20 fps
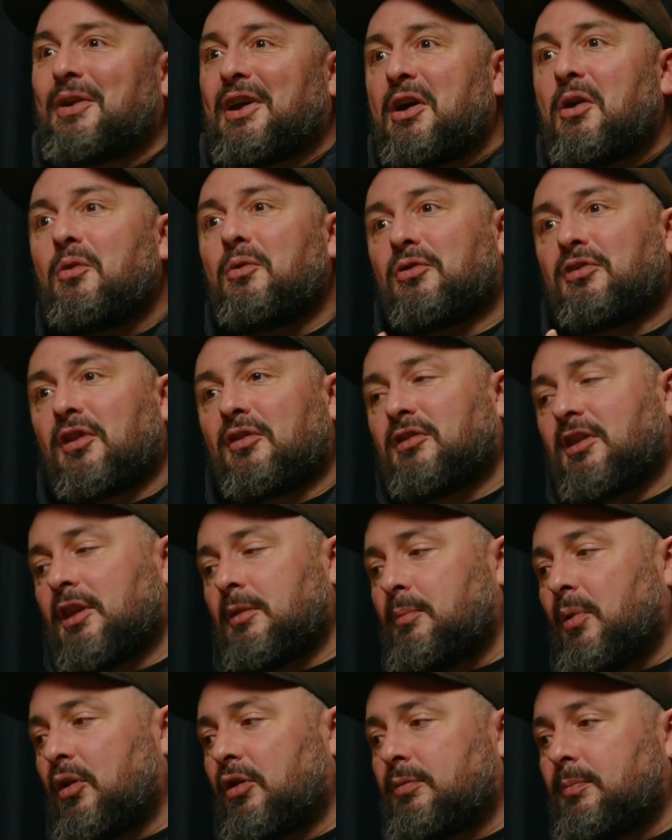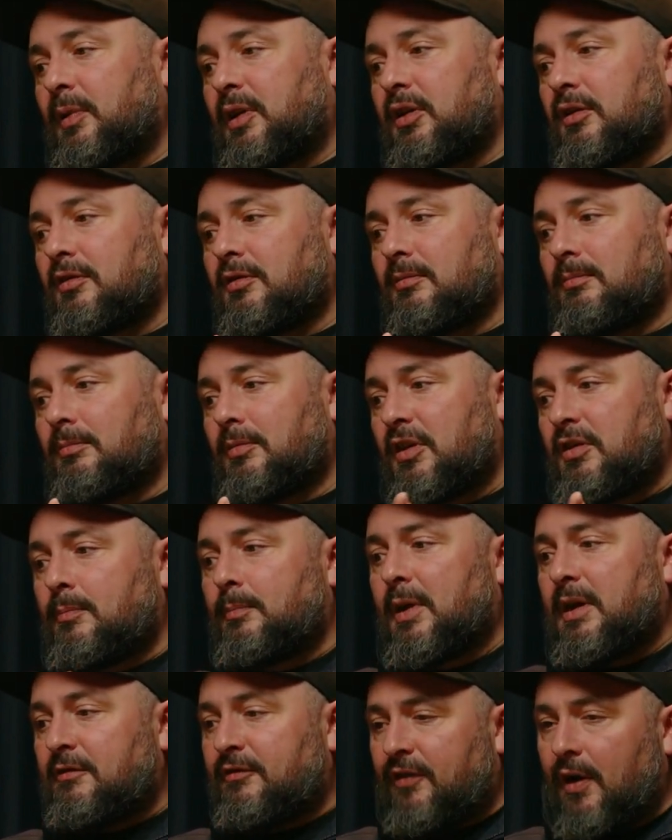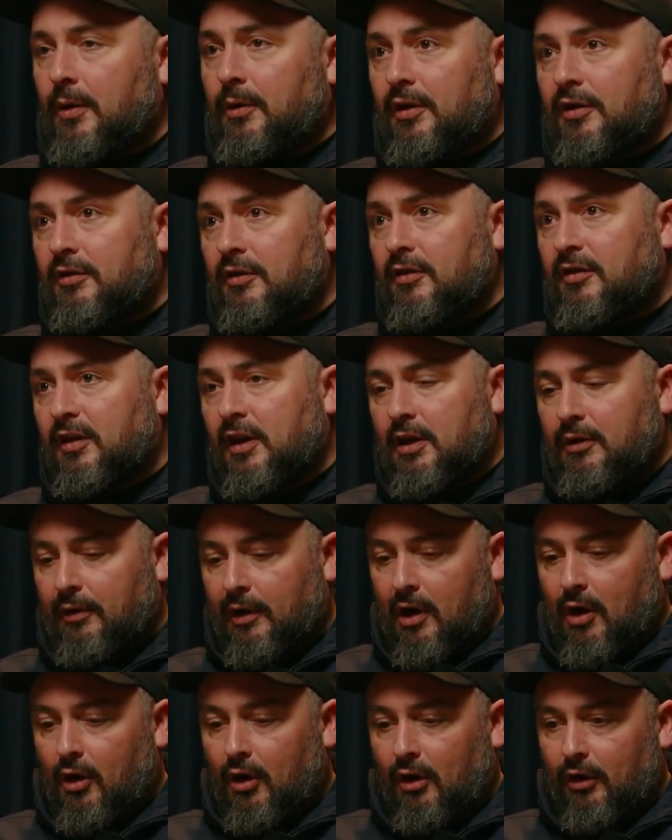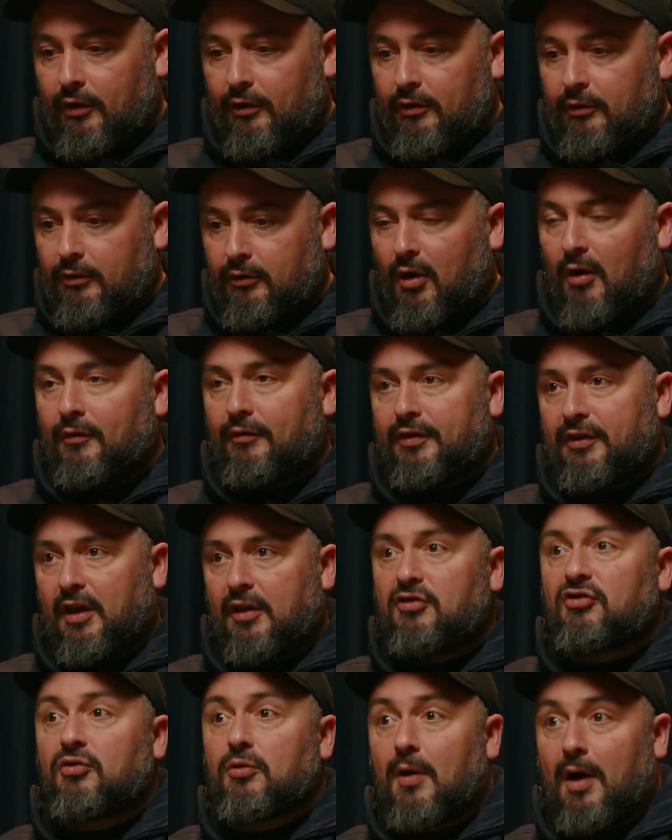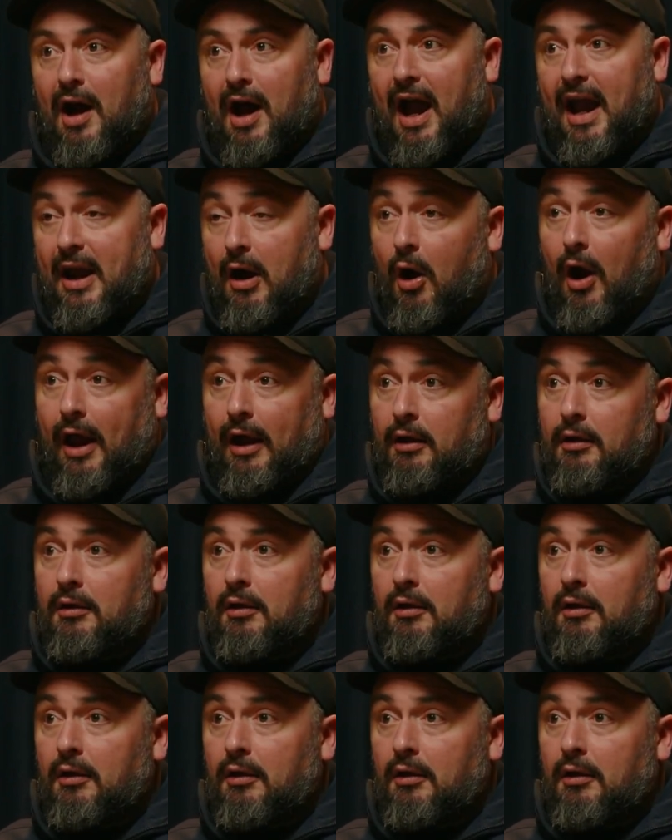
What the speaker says: it also ticked the box because there's a big focus at Secret on confidential AI.